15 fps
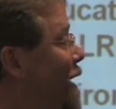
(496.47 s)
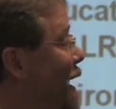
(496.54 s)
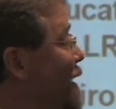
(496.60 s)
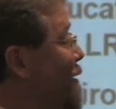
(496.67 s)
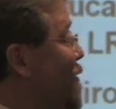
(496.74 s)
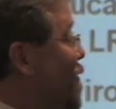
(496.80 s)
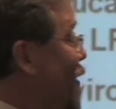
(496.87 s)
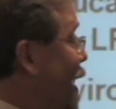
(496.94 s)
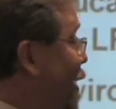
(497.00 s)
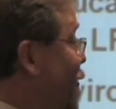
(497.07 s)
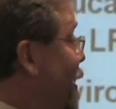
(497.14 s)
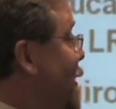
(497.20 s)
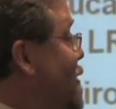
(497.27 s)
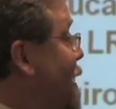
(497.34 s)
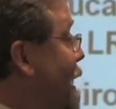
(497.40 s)
then
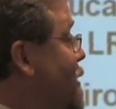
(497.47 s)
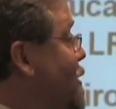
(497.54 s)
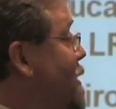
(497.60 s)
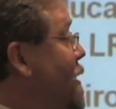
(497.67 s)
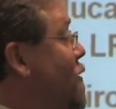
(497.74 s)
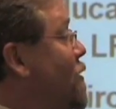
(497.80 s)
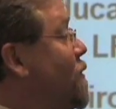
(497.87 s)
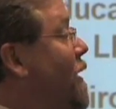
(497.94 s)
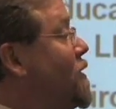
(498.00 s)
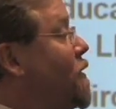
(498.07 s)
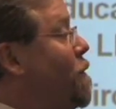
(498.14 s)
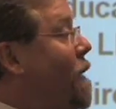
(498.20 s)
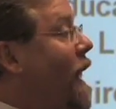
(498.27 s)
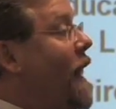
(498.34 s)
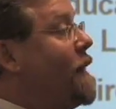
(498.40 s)
regular education teachers must
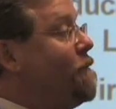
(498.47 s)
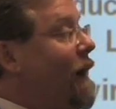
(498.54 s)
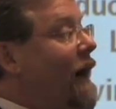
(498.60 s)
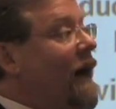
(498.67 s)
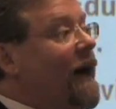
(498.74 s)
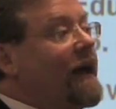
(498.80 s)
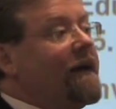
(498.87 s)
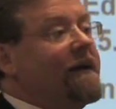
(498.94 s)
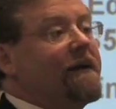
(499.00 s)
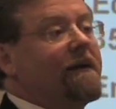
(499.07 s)
abide by